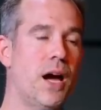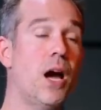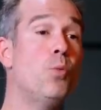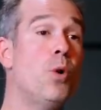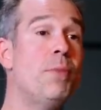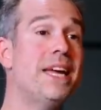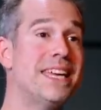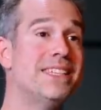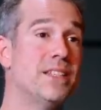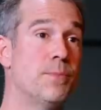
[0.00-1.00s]
I want my
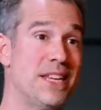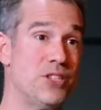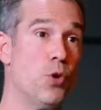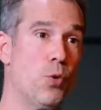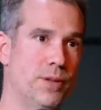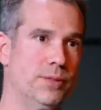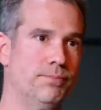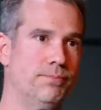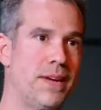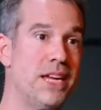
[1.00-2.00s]
kids to be normal.
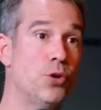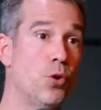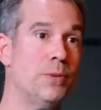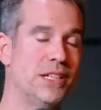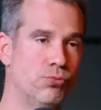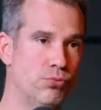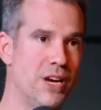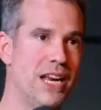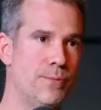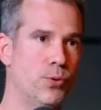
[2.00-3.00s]
Being normal is
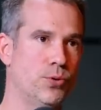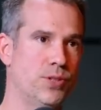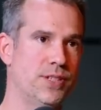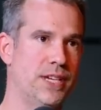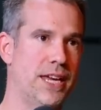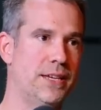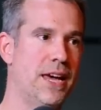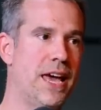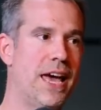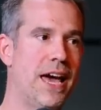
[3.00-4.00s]
really important as a kid.
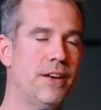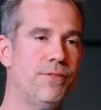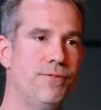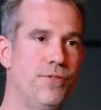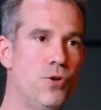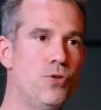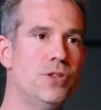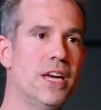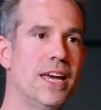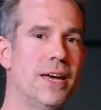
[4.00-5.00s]
And
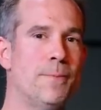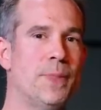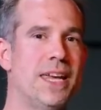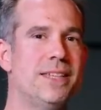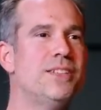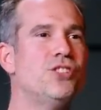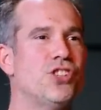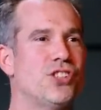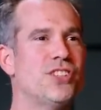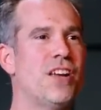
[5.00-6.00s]
food isn't
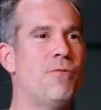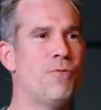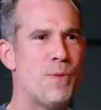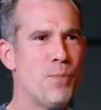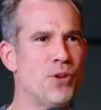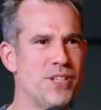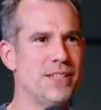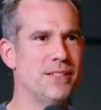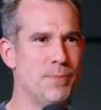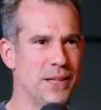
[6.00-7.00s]
just stuff we put
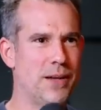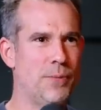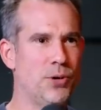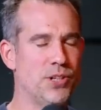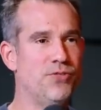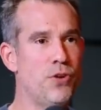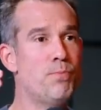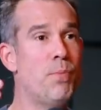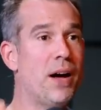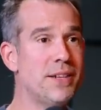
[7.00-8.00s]
in to build our bodies.
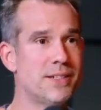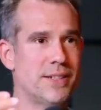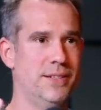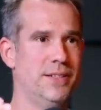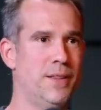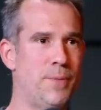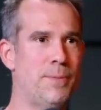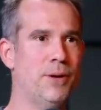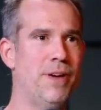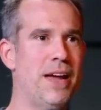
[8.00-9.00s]
Food binds us to the
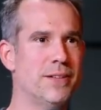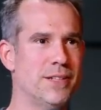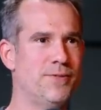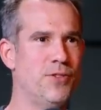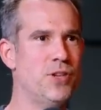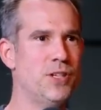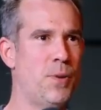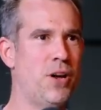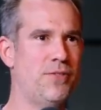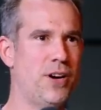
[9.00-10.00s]
people around us. Food is
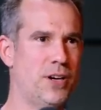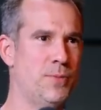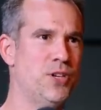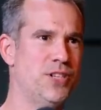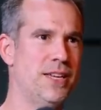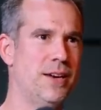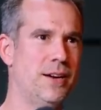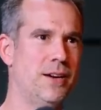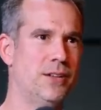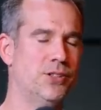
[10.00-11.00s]
part of our community and
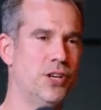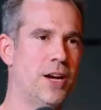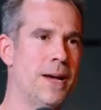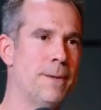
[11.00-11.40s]
our culture.